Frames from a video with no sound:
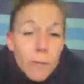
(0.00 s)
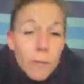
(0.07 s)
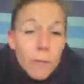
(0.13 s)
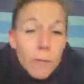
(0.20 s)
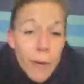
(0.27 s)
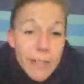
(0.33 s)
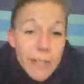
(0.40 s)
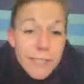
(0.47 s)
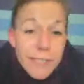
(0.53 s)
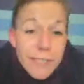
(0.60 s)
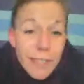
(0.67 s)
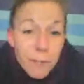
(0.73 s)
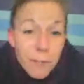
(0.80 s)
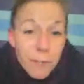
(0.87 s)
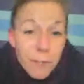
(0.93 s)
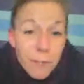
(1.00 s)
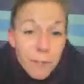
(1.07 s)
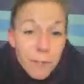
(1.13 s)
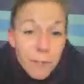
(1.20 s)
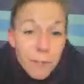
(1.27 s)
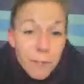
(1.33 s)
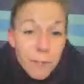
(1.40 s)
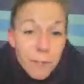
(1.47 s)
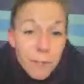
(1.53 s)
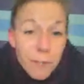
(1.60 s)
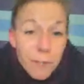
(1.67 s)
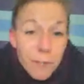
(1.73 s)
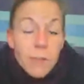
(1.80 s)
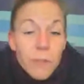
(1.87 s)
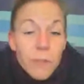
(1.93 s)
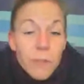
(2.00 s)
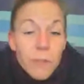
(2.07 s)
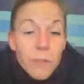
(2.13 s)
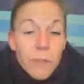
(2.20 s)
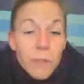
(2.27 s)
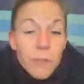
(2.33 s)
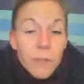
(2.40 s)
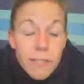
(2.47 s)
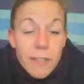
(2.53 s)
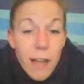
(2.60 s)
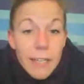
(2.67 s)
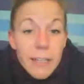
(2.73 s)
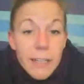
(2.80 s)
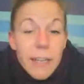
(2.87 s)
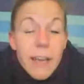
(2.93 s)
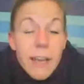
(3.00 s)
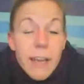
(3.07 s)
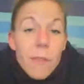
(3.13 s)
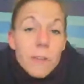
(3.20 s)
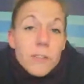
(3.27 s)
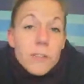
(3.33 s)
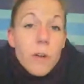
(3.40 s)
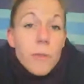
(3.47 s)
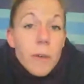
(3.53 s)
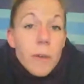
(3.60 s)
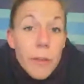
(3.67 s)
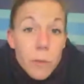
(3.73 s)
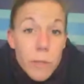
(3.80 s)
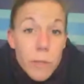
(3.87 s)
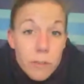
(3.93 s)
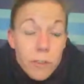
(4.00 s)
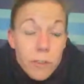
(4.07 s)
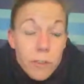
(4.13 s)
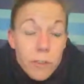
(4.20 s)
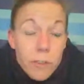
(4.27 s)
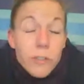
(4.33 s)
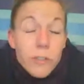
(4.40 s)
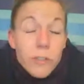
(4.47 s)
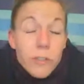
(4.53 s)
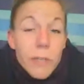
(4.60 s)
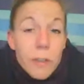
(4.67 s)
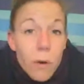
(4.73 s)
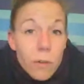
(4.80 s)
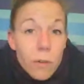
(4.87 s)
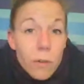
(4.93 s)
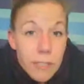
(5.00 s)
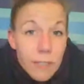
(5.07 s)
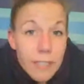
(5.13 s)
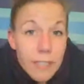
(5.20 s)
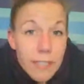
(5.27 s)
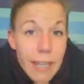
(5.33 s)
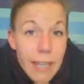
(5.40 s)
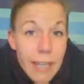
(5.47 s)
Ways to get involved as a client. There's no real bells or whistles. You do get the wholesale